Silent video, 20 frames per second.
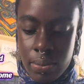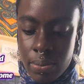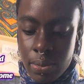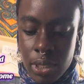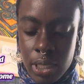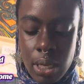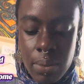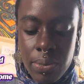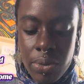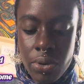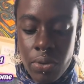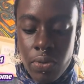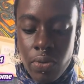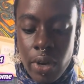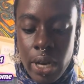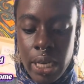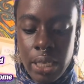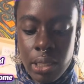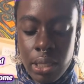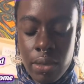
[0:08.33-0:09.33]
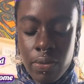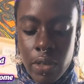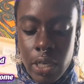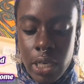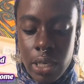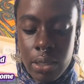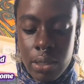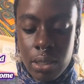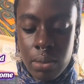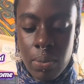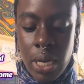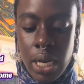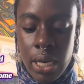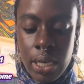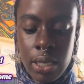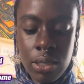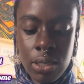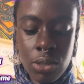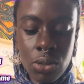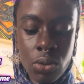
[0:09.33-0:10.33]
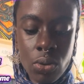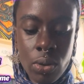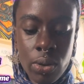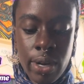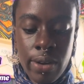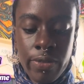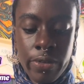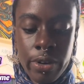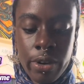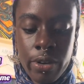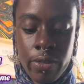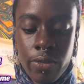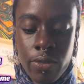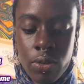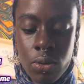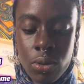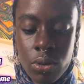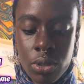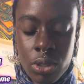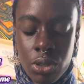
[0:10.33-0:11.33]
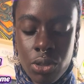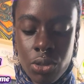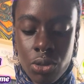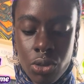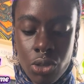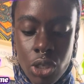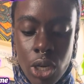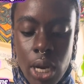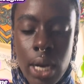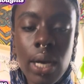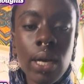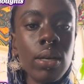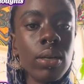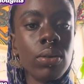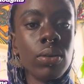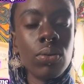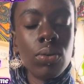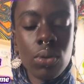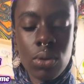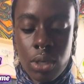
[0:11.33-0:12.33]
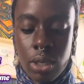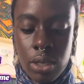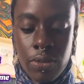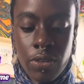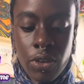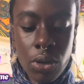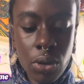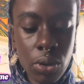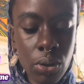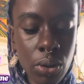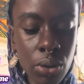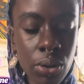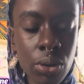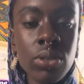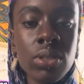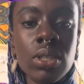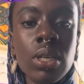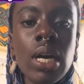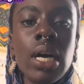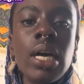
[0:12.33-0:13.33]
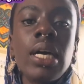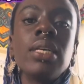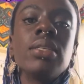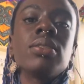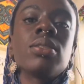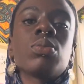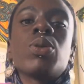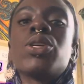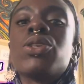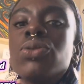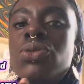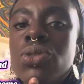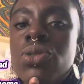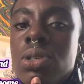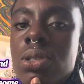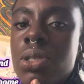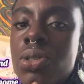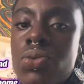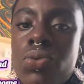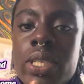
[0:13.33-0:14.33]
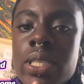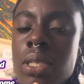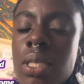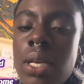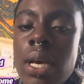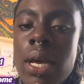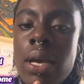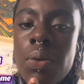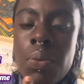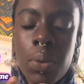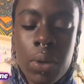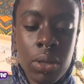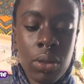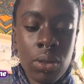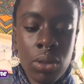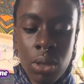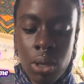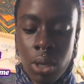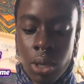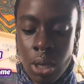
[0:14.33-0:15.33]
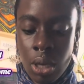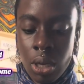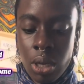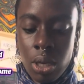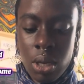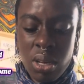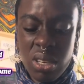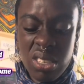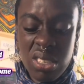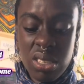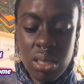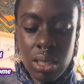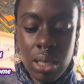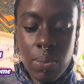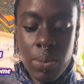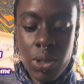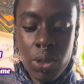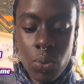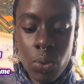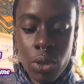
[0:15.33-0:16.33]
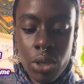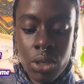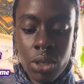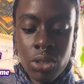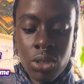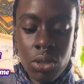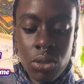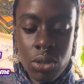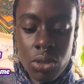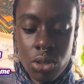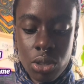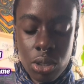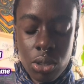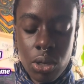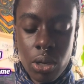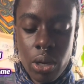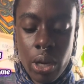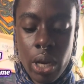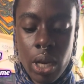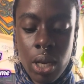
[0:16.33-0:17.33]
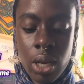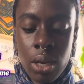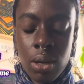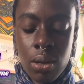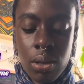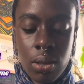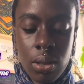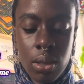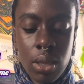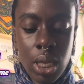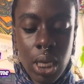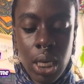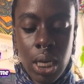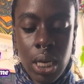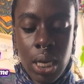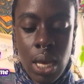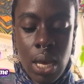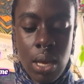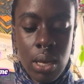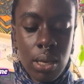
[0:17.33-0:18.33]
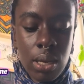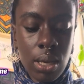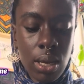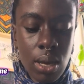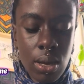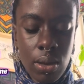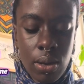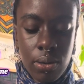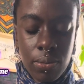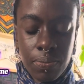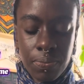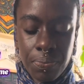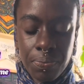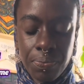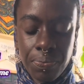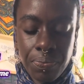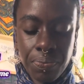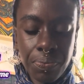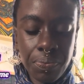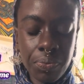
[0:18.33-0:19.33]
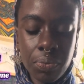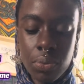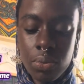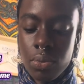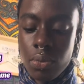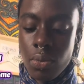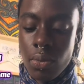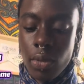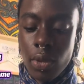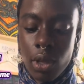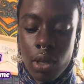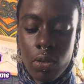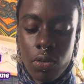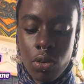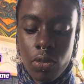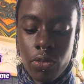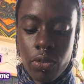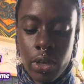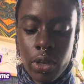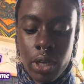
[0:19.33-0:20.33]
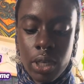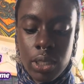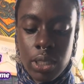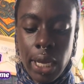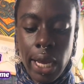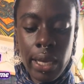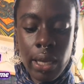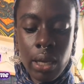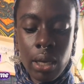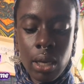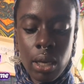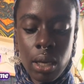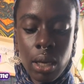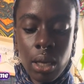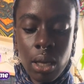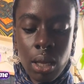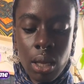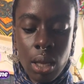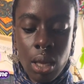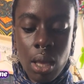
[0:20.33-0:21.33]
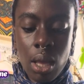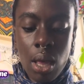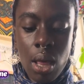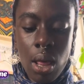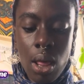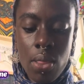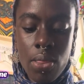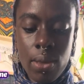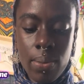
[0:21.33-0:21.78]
Sun, Moon, Rising, Venus, Mars, or wherever it falls in your chart. Or if you don't know your signs, but you just resonate with some of the words on the screen, then yeah, feel free to take the